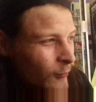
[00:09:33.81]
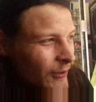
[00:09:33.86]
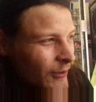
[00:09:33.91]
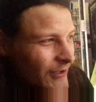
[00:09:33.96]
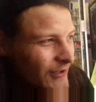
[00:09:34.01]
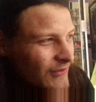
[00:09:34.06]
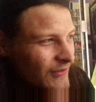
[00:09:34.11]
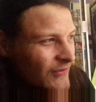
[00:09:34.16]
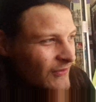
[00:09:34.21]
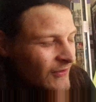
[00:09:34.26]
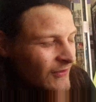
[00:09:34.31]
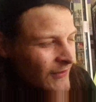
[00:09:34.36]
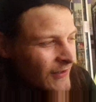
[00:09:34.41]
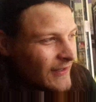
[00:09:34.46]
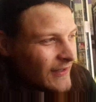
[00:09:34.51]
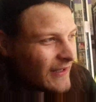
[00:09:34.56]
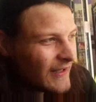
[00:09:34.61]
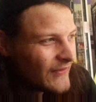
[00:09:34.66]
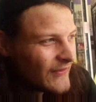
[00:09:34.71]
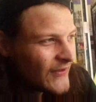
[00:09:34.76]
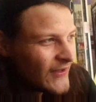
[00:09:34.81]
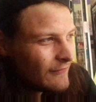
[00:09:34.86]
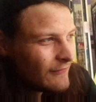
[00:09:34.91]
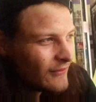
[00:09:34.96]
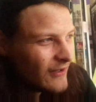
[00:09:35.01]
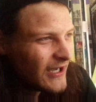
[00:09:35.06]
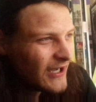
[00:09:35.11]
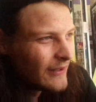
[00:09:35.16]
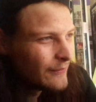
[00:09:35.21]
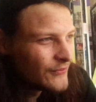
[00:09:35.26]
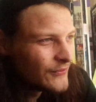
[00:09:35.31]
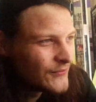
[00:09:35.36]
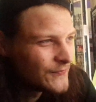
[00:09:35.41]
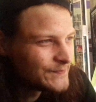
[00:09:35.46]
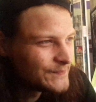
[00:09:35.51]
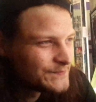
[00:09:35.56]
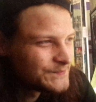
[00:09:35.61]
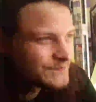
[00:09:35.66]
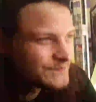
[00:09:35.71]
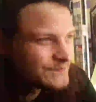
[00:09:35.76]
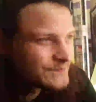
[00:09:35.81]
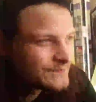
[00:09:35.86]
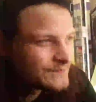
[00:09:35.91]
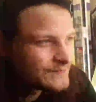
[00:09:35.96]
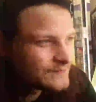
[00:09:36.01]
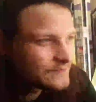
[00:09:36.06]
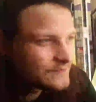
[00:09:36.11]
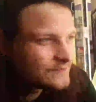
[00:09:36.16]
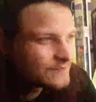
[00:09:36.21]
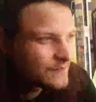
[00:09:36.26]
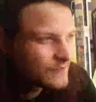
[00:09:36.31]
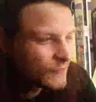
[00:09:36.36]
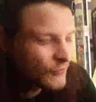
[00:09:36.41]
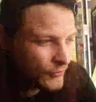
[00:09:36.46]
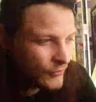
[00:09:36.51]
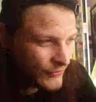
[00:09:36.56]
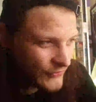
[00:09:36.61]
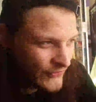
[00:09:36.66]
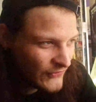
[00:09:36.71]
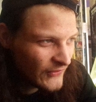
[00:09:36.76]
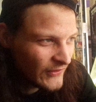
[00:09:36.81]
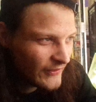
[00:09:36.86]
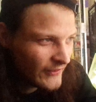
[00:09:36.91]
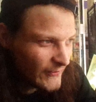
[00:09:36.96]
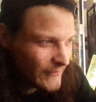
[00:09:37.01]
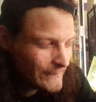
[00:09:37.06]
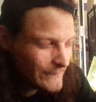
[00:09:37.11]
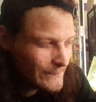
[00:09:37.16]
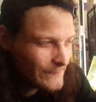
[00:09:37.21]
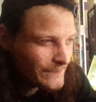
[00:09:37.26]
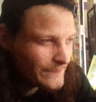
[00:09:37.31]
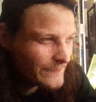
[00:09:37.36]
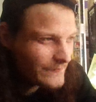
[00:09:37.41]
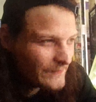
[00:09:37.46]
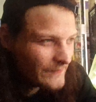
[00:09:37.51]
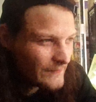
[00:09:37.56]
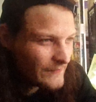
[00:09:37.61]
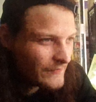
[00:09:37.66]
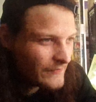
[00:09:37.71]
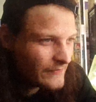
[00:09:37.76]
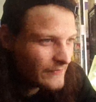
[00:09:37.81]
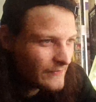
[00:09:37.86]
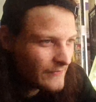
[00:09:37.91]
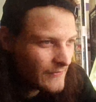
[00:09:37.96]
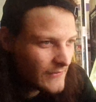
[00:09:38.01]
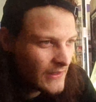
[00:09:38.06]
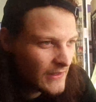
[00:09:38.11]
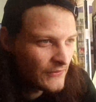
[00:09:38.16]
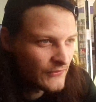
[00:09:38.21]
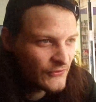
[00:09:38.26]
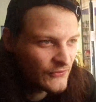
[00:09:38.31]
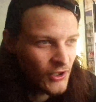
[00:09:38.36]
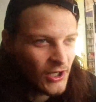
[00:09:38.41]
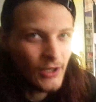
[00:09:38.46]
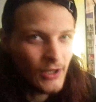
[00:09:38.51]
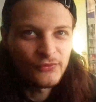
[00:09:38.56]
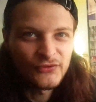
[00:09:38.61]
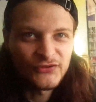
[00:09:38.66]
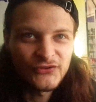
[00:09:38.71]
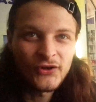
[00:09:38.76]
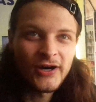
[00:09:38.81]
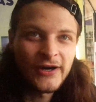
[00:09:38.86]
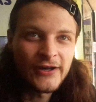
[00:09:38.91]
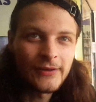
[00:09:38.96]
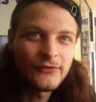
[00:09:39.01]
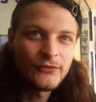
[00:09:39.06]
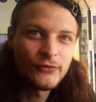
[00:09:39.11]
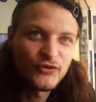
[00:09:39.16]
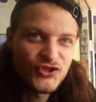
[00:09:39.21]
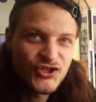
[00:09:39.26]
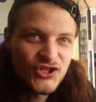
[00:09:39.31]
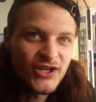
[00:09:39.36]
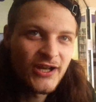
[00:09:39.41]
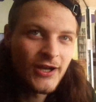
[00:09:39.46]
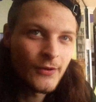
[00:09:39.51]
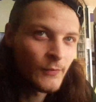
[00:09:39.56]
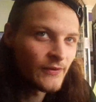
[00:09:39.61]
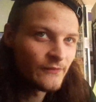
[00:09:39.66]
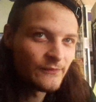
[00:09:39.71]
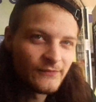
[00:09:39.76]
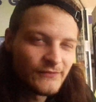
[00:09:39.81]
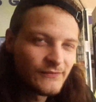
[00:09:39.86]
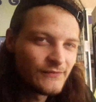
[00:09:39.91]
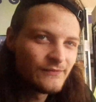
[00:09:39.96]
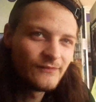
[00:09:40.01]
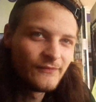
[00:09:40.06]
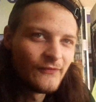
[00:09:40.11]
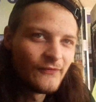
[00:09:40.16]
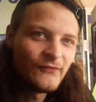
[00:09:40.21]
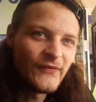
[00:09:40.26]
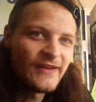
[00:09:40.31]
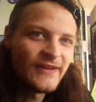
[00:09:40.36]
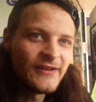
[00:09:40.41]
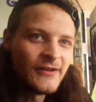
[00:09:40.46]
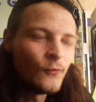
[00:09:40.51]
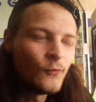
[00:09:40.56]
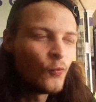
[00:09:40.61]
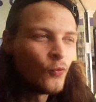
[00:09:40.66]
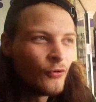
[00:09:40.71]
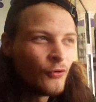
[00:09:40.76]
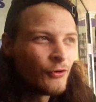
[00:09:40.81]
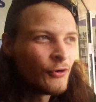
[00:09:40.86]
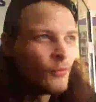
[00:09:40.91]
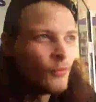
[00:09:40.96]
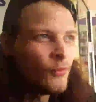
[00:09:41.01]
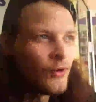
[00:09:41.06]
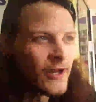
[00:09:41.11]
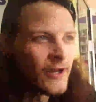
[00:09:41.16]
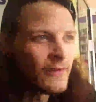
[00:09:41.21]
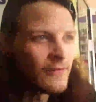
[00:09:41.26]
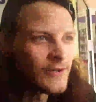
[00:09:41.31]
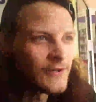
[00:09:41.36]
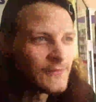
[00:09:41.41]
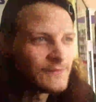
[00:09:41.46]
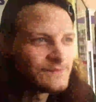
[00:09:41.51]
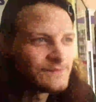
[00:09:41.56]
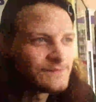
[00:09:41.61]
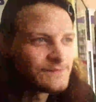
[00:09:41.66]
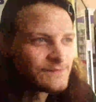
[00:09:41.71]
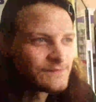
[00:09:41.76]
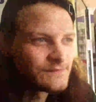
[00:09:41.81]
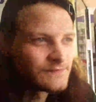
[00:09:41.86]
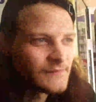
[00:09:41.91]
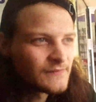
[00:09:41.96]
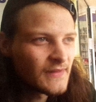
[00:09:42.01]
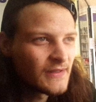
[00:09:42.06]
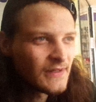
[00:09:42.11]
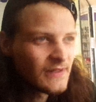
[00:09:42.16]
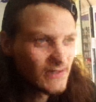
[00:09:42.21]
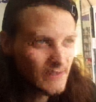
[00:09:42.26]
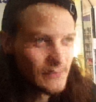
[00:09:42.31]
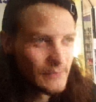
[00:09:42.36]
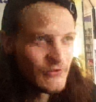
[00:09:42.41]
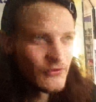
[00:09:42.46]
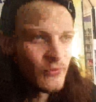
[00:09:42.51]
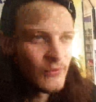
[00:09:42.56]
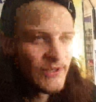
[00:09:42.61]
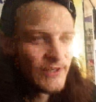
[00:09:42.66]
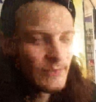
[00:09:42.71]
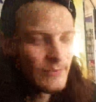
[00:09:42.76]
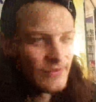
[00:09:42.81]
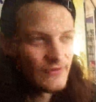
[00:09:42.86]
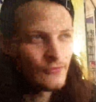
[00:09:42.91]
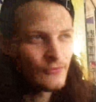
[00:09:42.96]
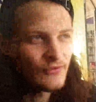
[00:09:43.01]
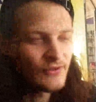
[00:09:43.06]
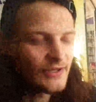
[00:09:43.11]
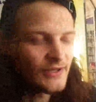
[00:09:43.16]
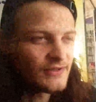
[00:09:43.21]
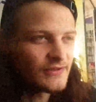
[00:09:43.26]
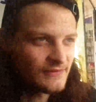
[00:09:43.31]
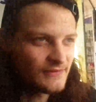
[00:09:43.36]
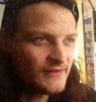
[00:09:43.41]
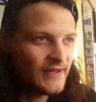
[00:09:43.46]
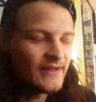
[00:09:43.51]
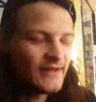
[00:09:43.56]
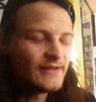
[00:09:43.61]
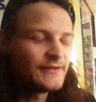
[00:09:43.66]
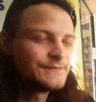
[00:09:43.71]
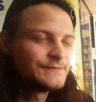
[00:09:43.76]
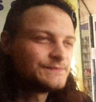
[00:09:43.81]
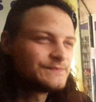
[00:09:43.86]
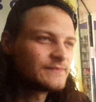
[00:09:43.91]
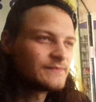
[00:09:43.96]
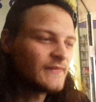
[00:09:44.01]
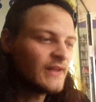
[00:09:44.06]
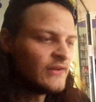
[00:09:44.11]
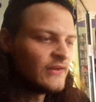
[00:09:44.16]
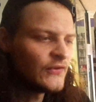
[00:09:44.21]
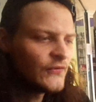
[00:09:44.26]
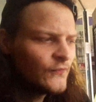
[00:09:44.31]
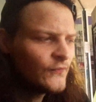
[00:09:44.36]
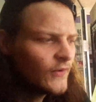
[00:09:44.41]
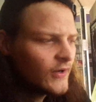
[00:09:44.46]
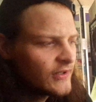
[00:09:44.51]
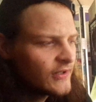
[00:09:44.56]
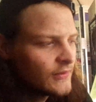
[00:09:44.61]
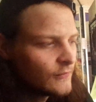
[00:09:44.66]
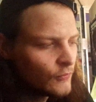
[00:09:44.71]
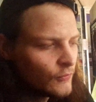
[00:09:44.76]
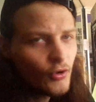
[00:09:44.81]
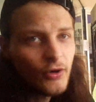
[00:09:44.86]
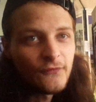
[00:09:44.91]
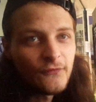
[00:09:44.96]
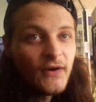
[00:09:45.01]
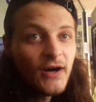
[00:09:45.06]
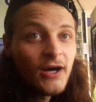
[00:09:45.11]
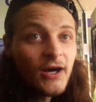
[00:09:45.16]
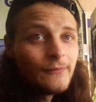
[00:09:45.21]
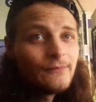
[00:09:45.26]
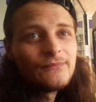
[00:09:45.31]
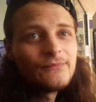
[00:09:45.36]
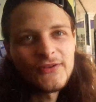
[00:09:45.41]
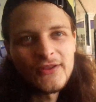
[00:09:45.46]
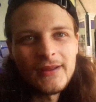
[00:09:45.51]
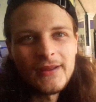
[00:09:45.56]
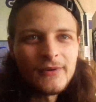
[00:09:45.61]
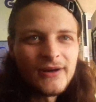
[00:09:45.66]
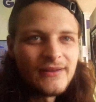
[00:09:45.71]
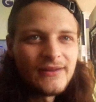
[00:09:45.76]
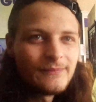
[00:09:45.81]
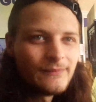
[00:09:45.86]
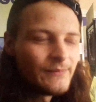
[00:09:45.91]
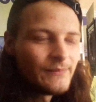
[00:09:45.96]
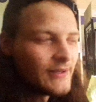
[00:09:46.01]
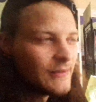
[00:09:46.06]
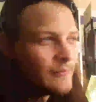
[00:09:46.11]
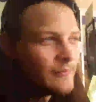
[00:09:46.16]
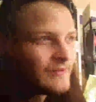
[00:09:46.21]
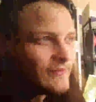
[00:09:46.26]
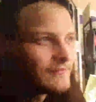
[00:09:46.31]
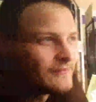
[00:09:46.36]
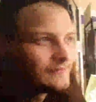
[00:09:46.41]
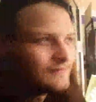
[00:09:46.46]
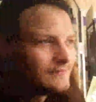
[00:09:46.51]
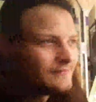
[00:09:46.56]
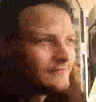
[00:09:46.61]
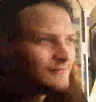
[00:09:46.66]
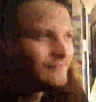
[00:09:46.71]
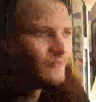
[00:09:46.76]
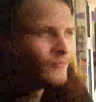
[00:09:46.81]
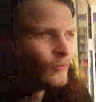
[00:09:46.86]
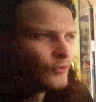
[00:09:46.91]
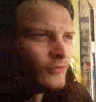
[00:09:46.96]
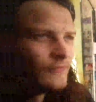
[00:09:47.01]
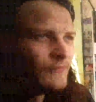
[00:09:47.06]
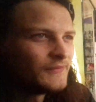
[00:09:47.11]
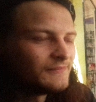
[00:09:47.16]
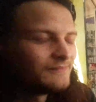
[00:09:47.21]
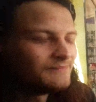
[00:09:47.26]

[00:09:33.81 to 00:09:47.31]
the weirdest thing that's ever happened. We were on a set. This guy was tied up to a chair and we're feeding him water or whatever in between, and we're doing a take. And this we're on a farm, so that might be a bit more